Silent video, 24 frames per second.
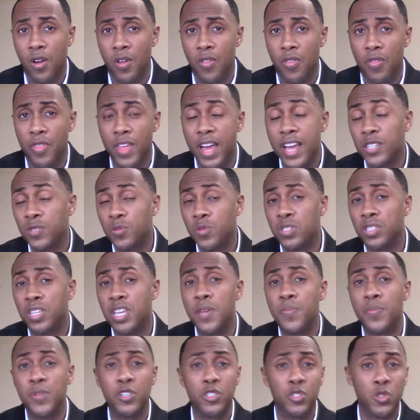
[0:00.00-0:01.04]
That's what's
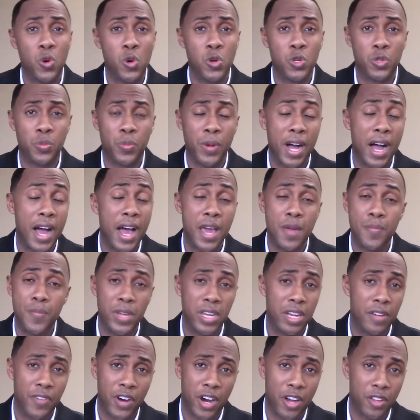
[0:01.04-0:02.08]
keeping Georgia behind
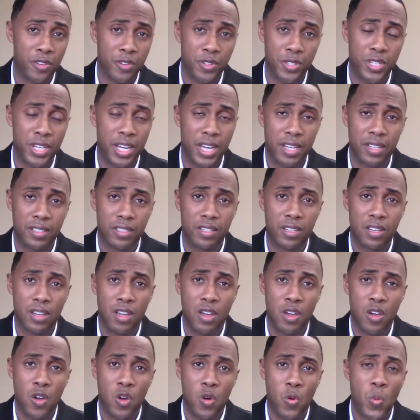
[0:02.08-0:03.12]
many of our other states.
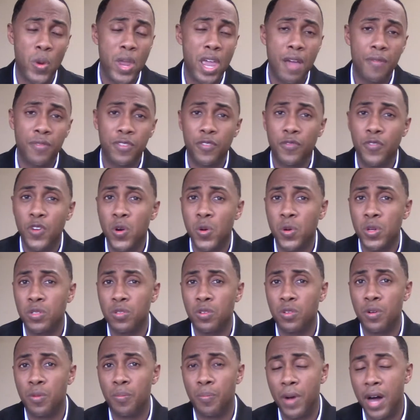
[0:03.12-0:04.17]
We have to focus
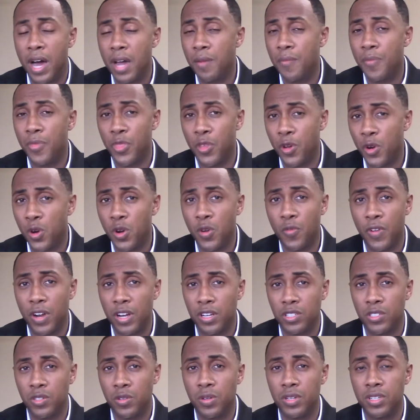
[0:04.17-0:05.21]
on the bottom third of our
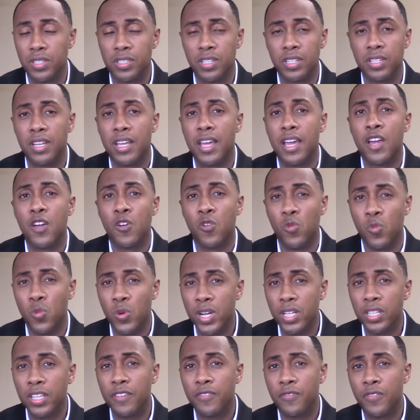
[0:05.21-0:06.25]
students and
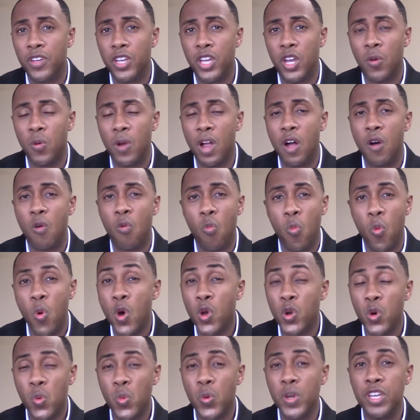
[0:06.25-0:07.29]
really figure out
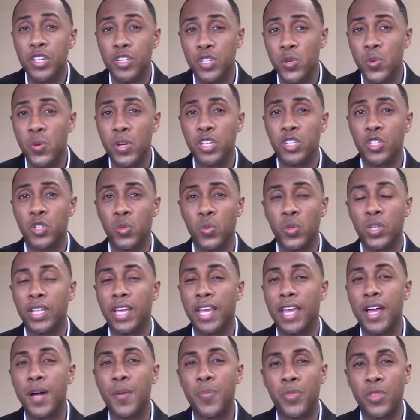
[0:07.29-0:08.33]
what are we doing to really
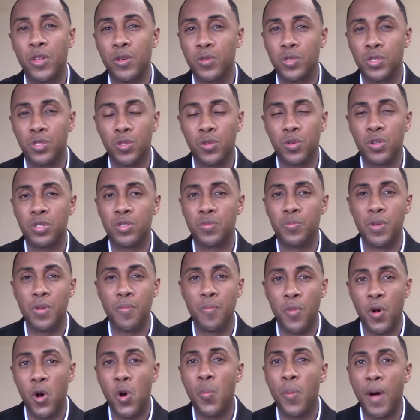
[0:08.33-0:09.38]
help those students be
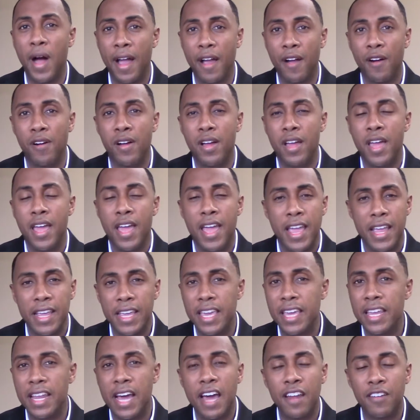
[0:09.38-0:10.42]
mobile and
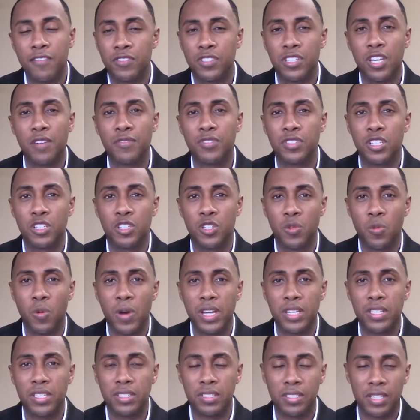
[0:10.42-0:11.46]
get out of tough
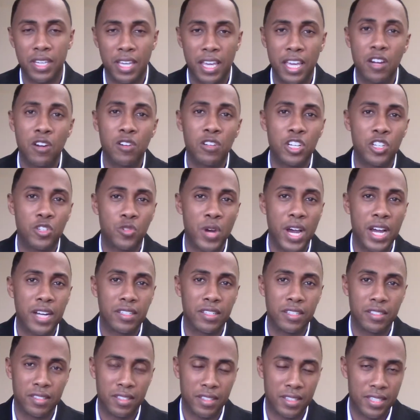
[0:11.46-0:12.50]
situations and get on the track
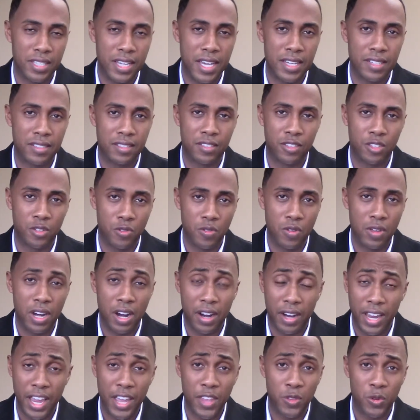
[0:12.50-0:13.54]
to success in
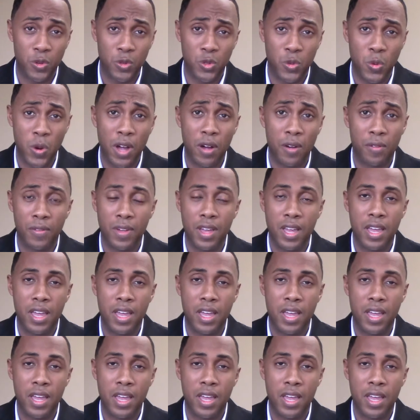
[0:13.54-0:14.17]
our K through 12.